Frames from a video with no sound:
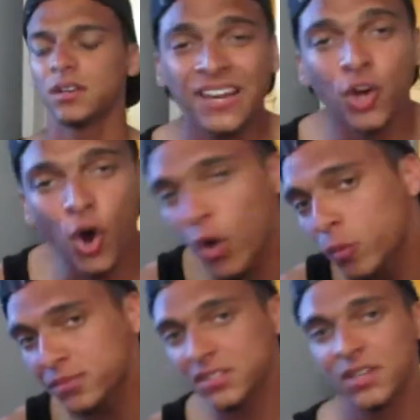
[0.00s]
in
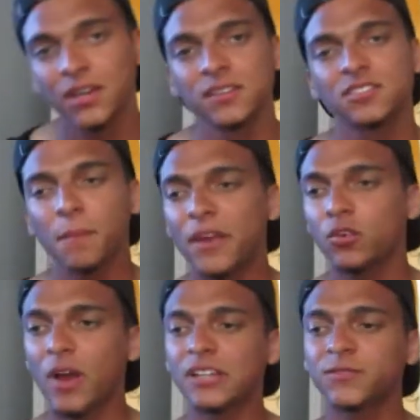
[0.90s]
hopes to make
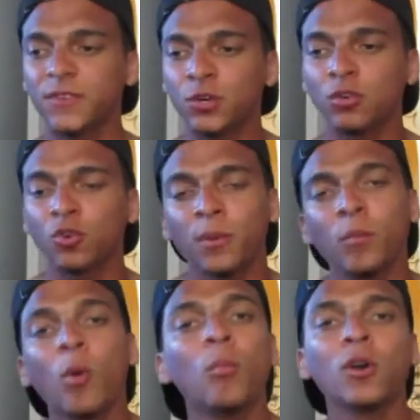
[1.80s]
you guys feel a little bit
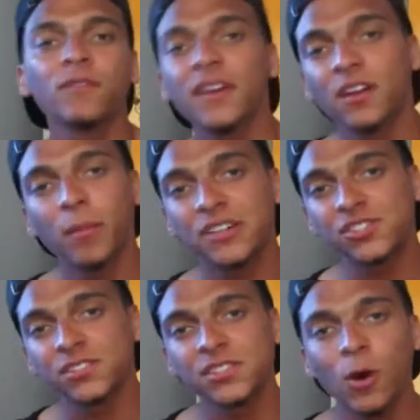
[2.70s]
more motivated
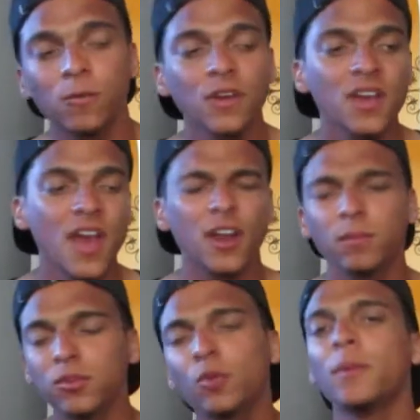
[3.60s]
about yourself and a
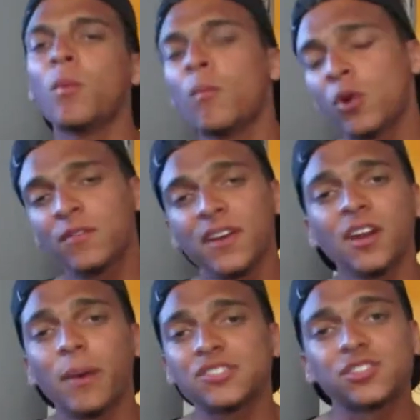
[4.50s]
little bit more motivated
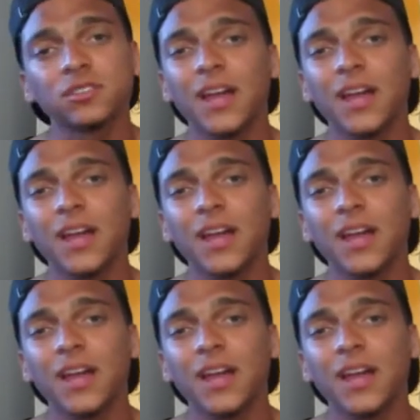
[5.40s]
about your